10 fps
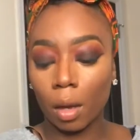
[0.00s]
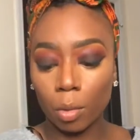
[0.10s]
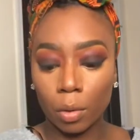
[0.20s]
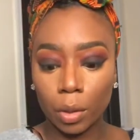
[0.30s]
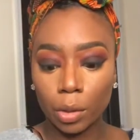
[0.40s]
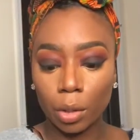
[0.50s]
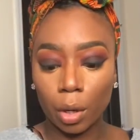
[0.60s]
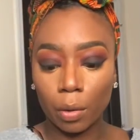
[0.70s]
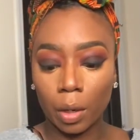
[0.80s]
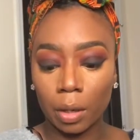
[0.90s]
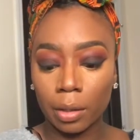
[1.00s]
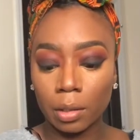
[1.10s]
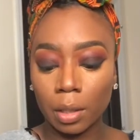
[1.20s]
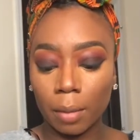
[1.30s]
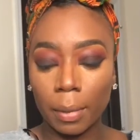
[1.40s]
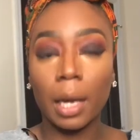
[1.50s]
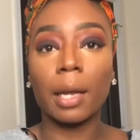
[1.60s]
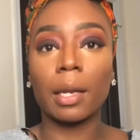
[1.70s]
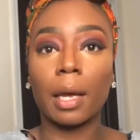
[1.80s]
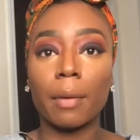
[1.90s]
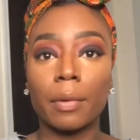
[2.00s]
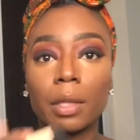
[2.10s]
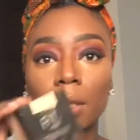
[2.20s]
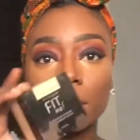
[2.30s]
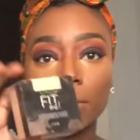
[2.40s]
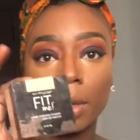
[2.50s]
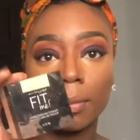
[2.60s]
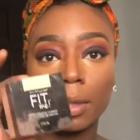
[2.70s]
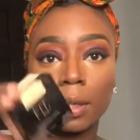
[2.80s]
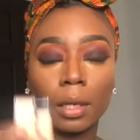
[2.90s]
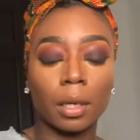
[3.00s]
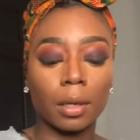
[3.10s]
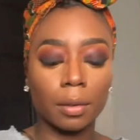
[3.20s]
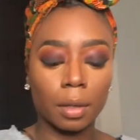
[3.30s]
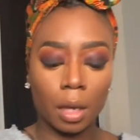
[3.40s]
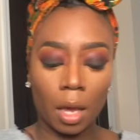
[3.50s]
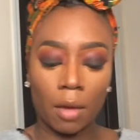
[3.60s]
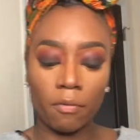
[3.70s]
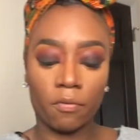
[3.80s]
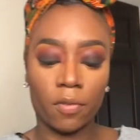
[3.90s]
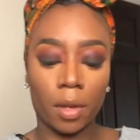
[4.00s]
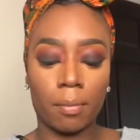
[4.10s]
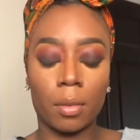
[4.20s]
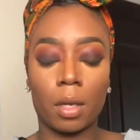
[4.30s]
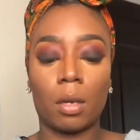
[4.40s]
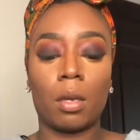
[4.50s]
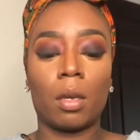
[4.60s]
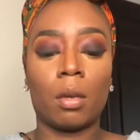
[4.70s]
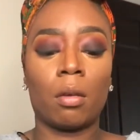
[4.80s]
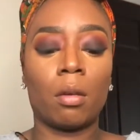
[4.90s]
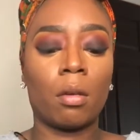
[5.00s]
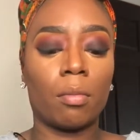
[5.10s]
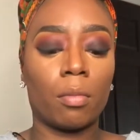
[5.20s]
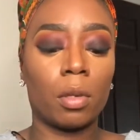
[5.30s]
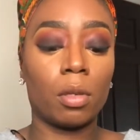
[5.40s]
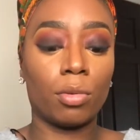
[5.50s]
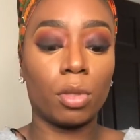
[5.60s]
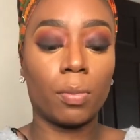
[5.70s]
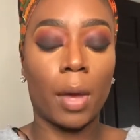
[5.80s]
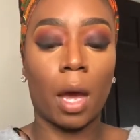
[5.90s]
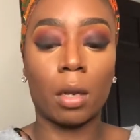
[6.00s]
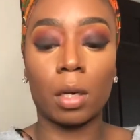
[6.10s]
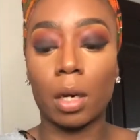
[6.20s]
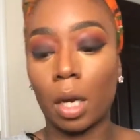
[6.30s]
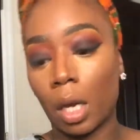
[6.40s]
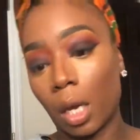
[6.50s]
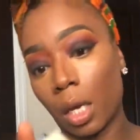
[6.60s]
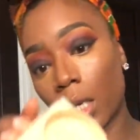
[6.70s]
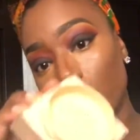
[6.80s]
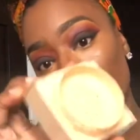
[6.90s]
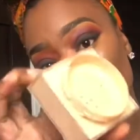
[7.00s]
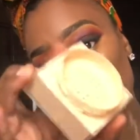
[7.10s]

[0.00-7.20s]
I'm going to go in and set my highlight with this Maybelline Fit Me loose powder, and